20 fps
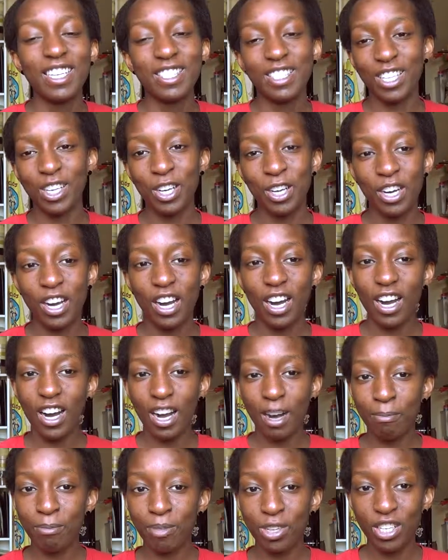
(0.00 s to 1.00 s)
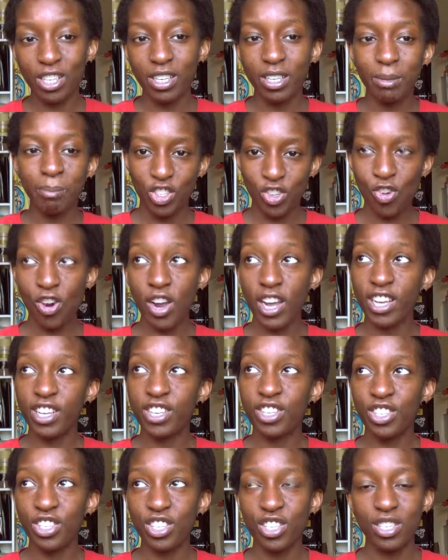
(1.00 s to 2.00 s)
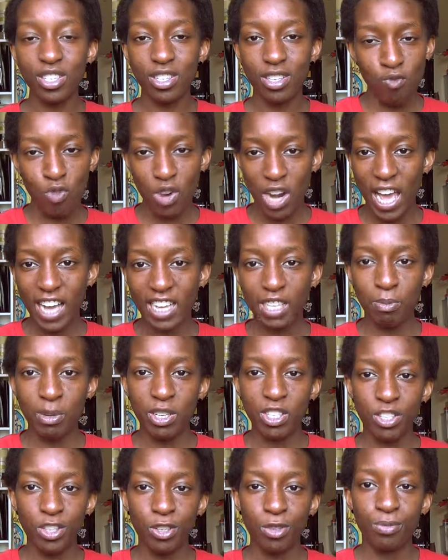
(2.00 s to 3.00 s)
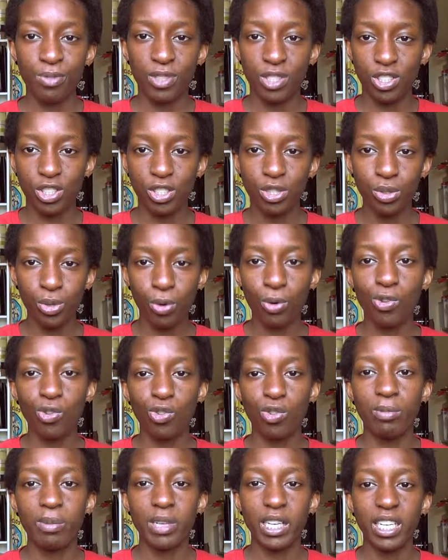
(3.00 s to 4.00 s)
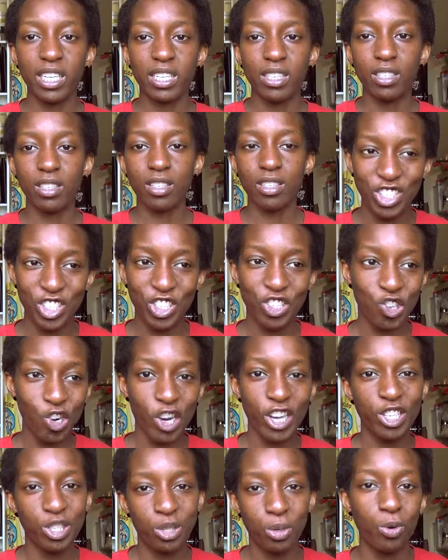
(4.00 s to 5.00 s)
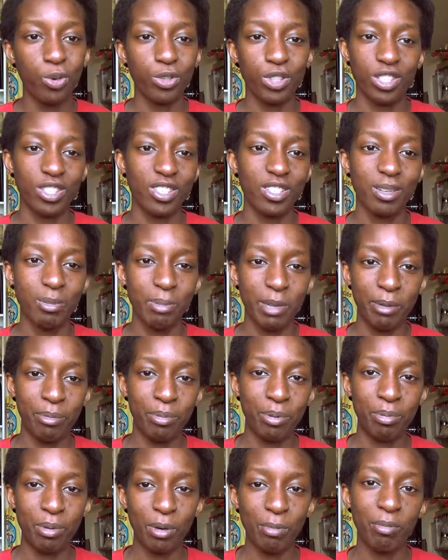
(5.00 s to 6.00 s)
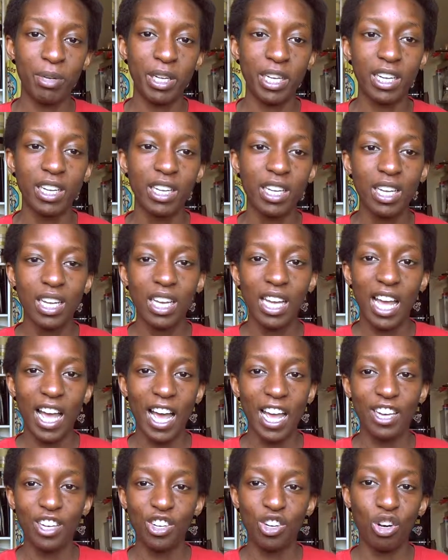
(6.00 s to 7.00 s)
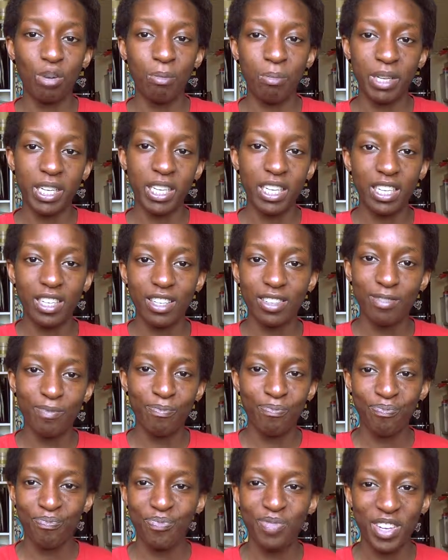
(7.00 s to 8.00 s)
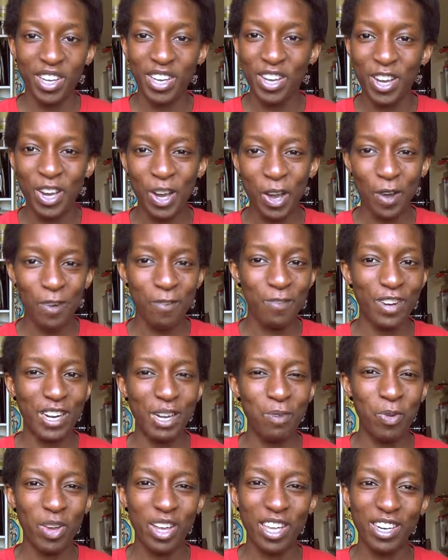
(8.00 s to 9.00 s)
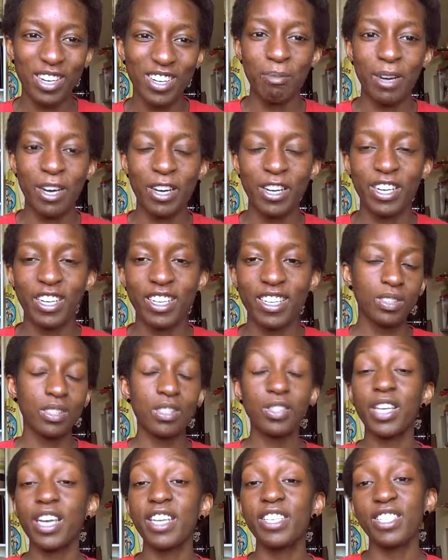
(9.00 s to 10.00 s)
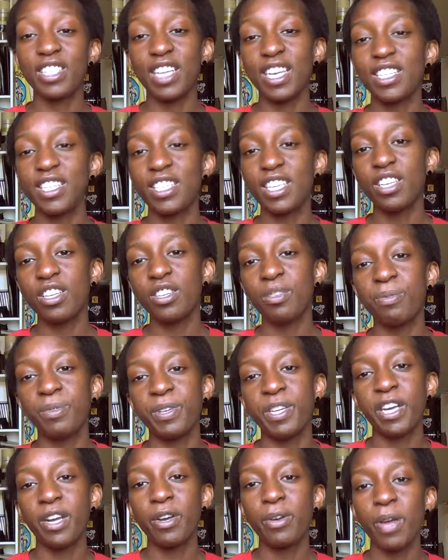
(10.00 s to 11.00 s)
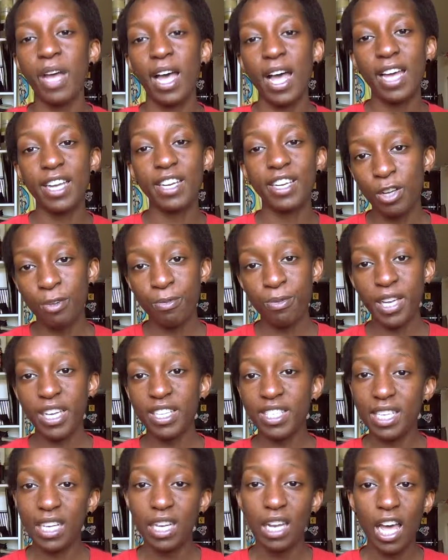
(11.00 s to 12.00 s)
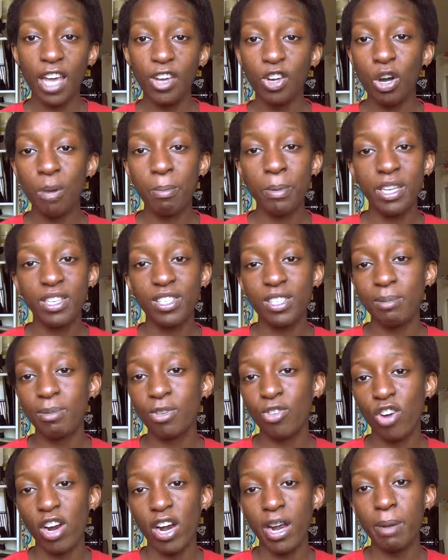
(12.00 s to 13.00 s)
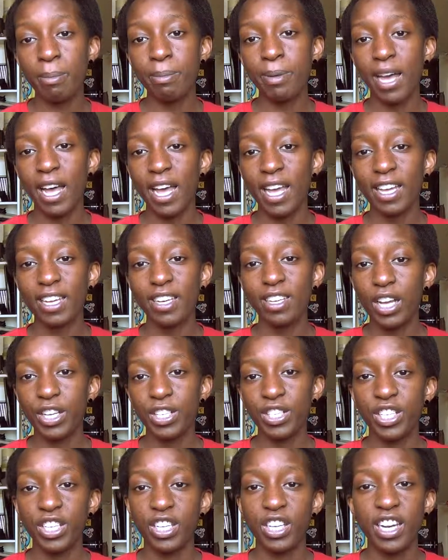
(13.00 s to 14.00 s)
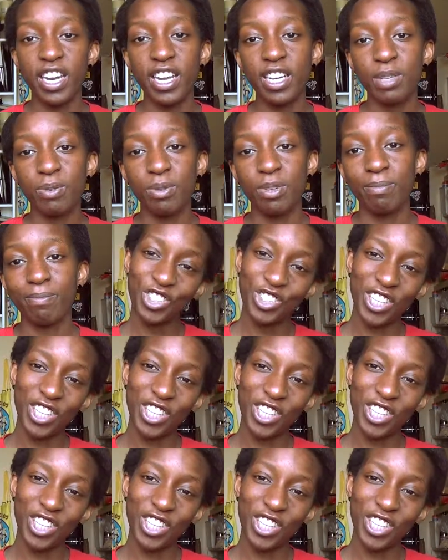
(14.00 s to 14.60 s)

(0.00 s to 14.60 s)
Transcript: So I'm gonna try and just relax myself and just talk normally, and just try and talk to people properly and not be really weird about it. Okay, so that's the end of the video, and don't forget to like, comment and subscribe, and I'll see you in the next one.